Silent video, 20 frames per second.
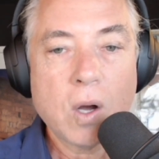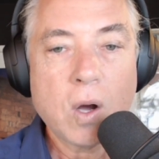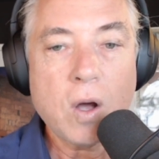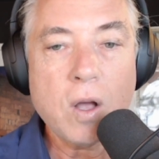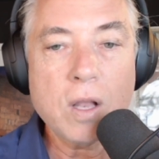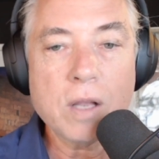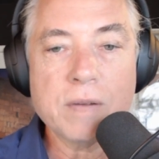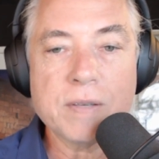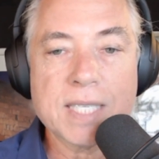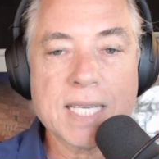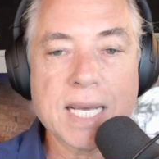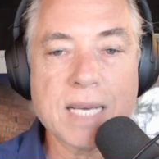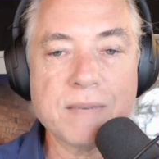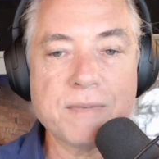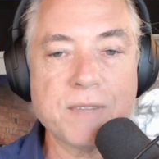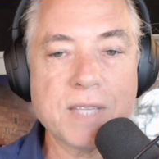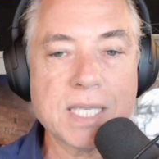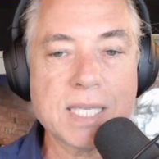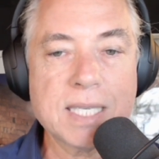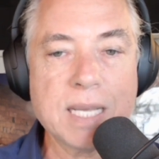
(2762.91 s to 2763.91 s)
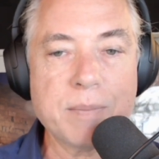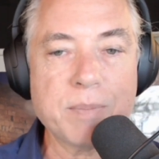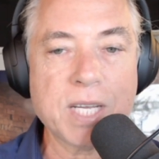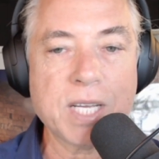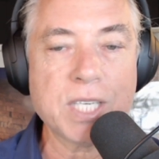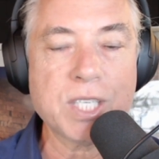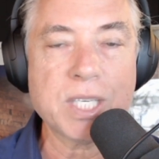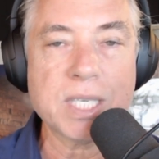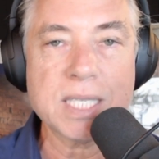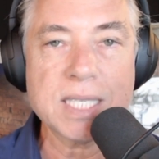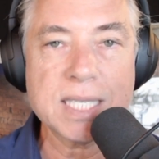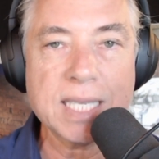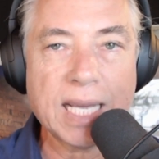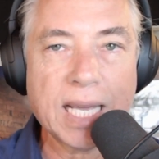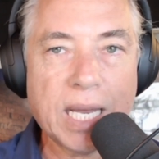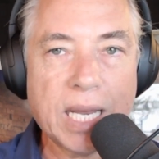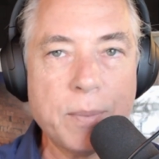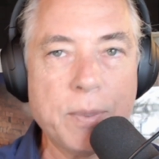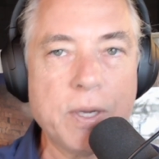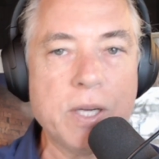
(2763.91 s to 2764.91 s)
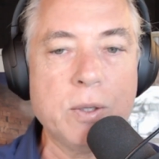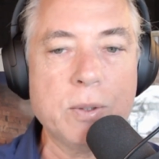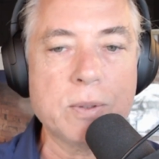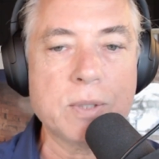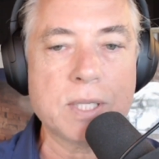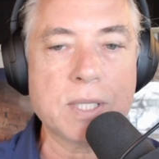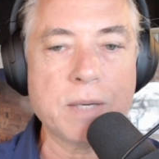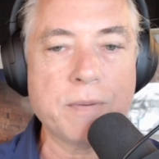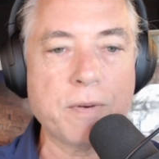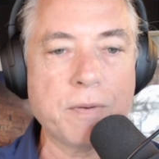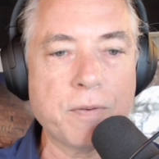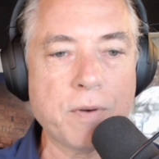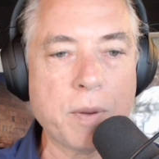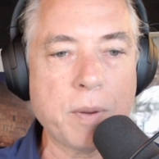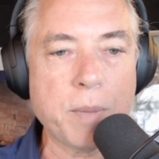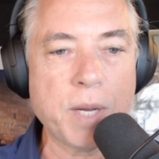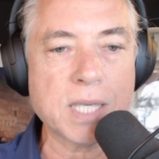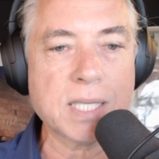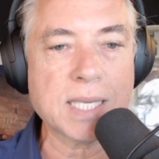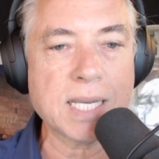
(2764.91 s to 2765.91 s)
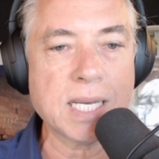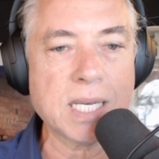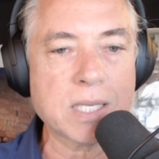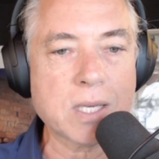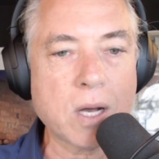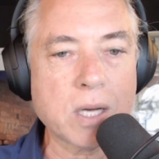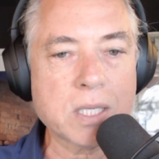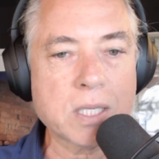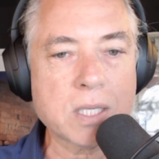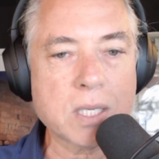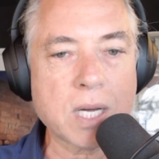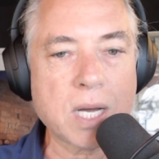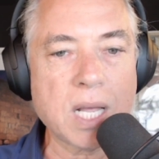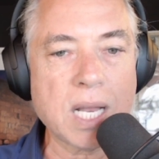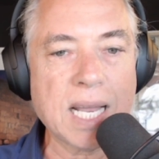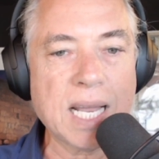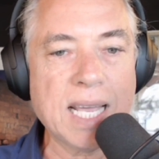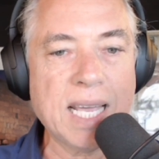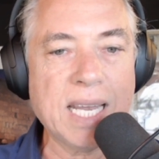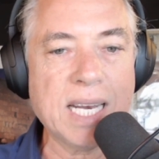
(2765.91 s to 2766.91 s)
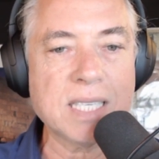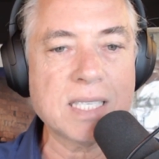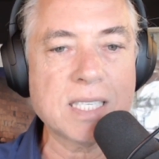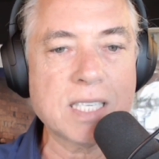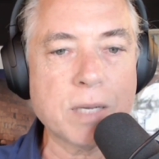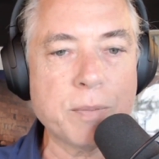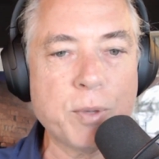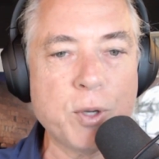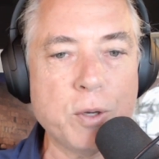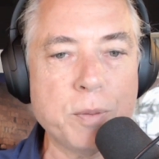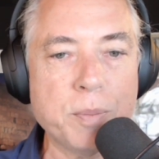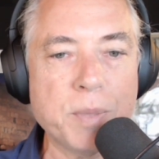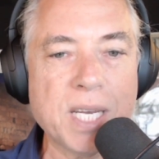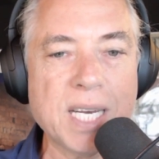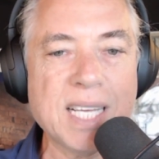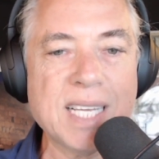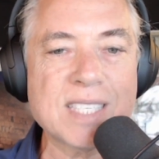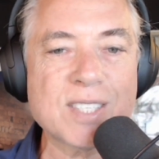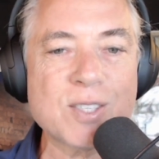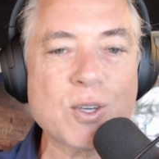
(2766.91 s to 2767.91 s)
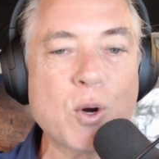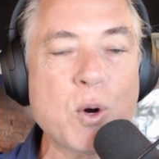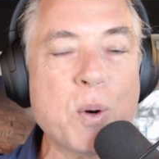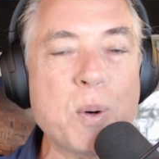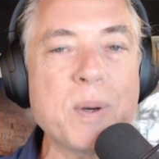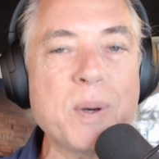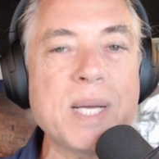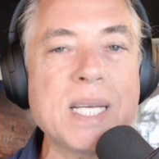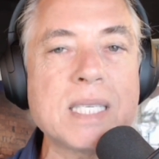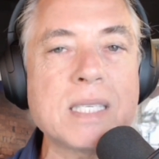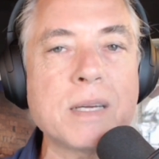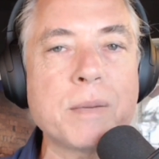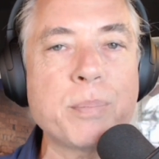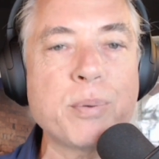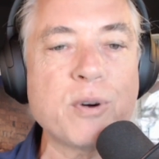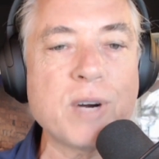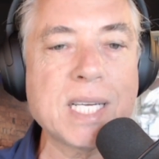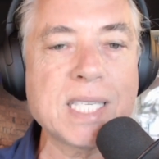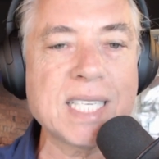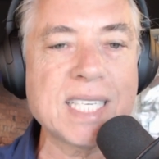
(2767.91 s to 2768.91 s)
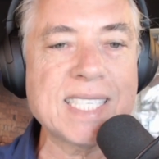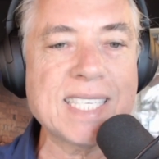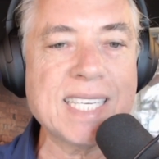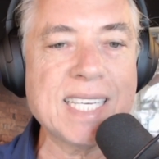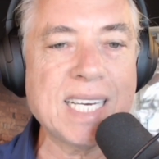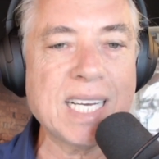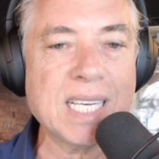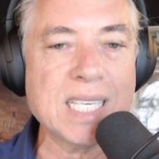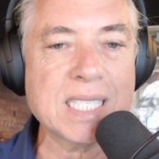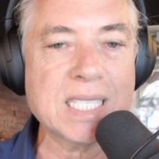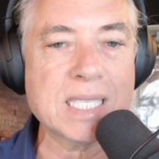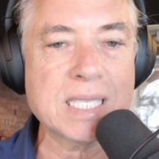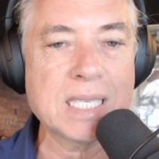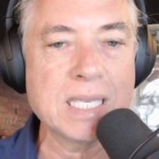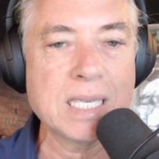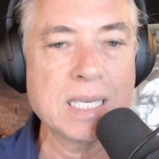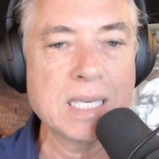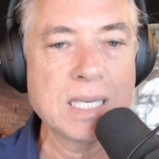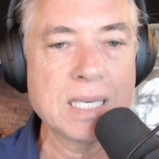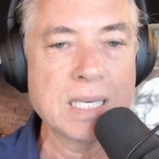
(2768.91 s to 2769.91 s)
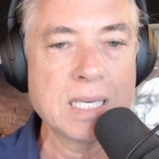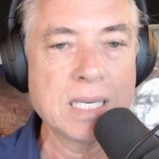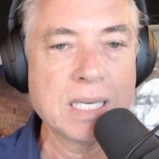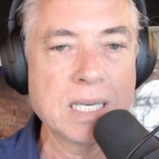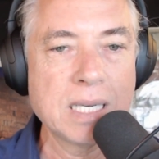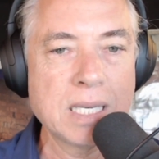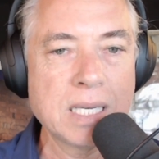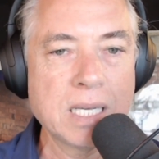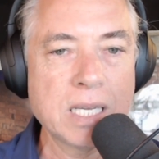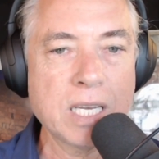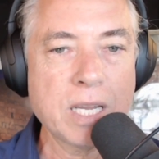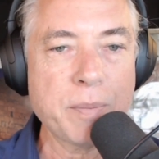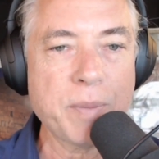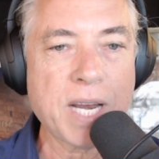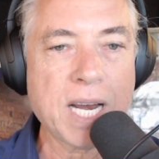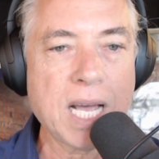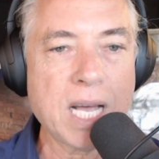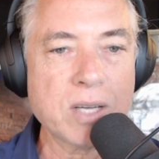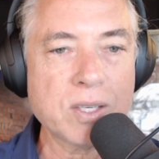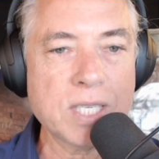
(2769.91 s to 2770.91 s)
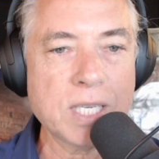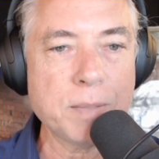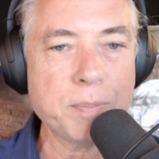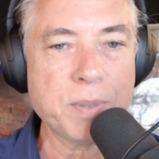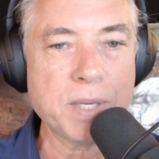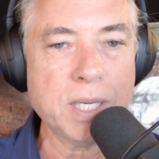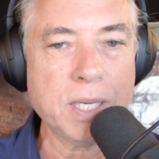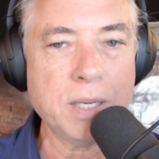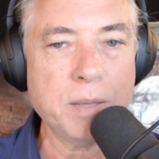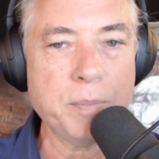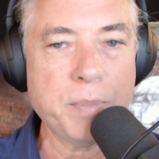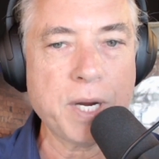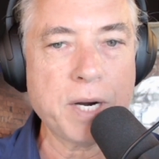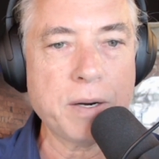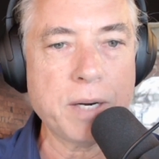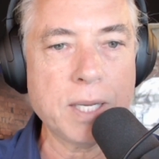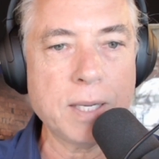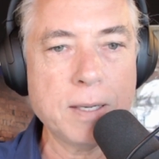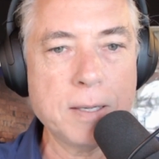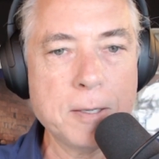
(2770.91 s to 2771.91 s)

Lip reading: All of us have this temptation to see anyone who's different from us as hostile and subhuman. It is always present in us, no matter how deeply buried.